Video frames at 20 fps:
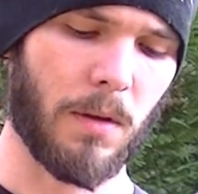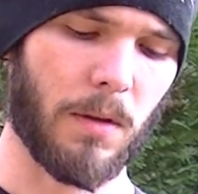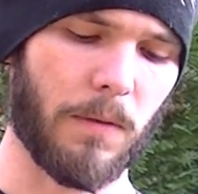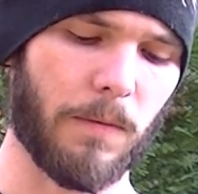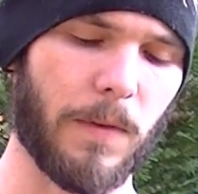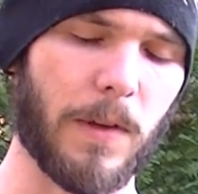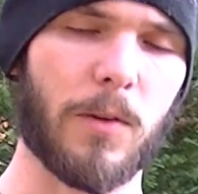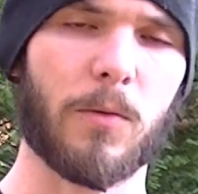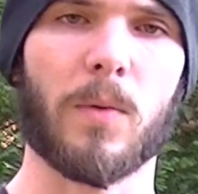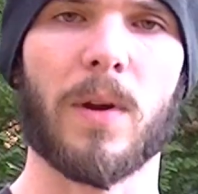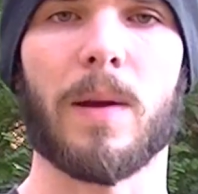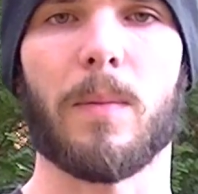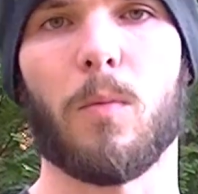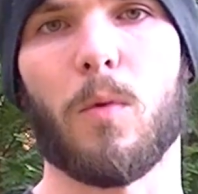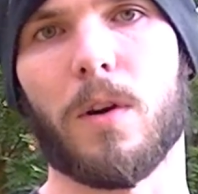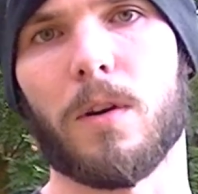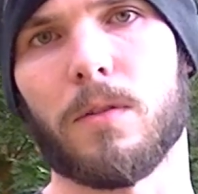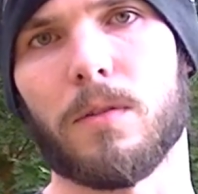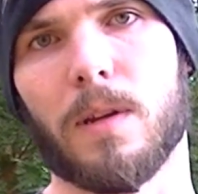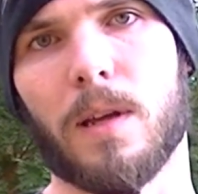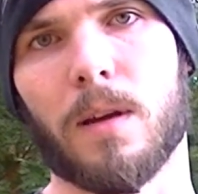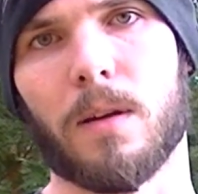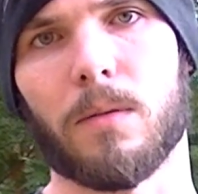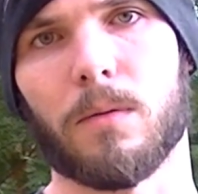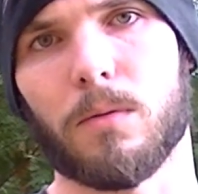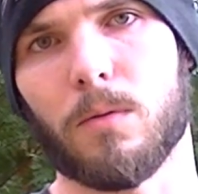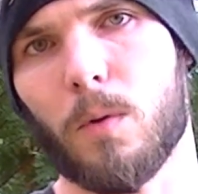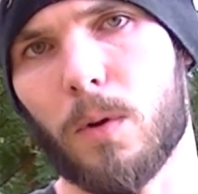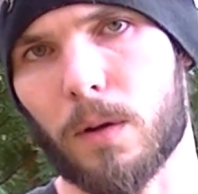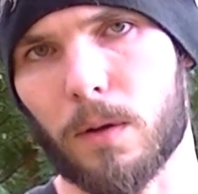Feed ramp wears down
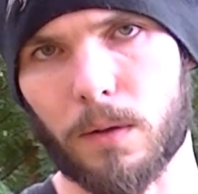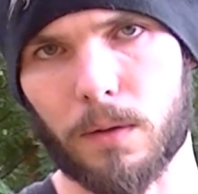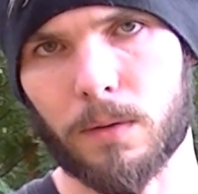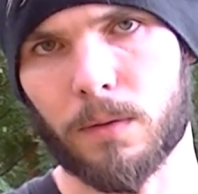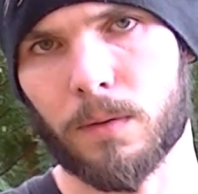quicker.